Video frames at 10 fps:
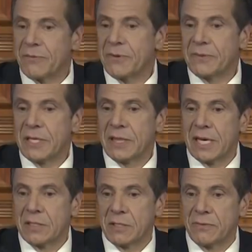
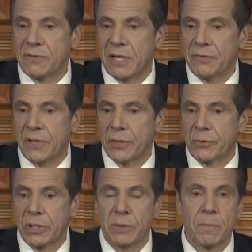
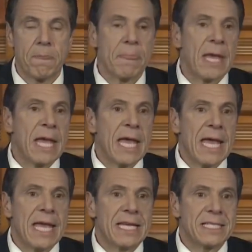15,500
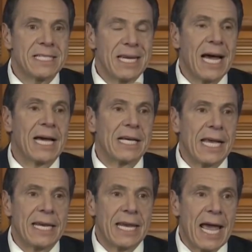is not
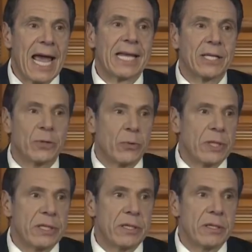an
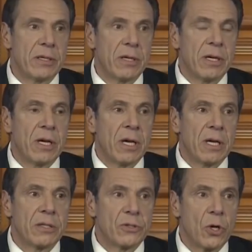accurate
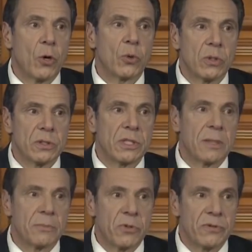total
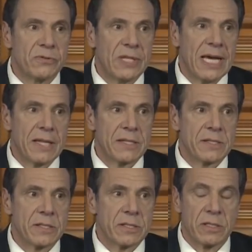number of
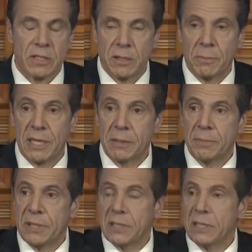deaths, in my
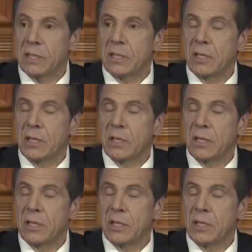opinion.